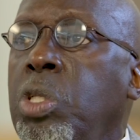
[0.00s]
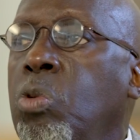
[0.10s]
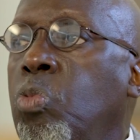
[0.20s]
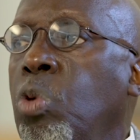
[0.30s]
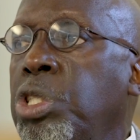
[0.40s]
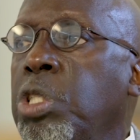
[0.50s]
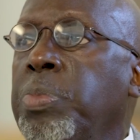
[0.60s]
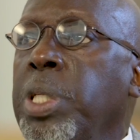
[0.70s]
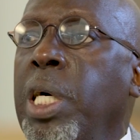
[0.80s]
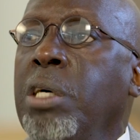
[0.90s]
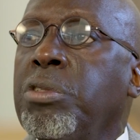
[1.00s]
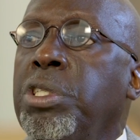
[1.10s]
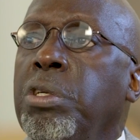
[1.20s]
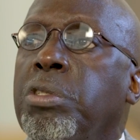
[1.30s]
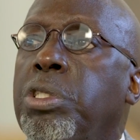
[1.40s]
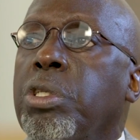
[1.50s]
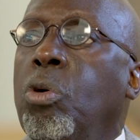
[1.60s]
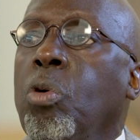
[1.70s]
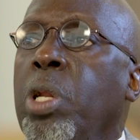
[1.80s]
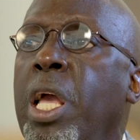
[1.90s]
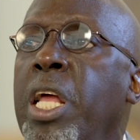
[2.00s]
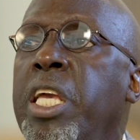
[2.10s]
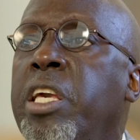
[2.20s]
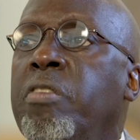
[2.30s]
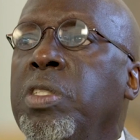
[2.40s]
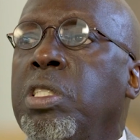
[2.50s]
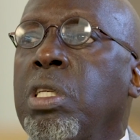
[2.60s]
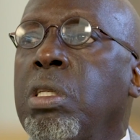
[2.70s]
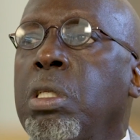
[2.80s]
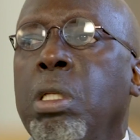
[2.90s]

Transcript: to worship in our church on any given Sunday,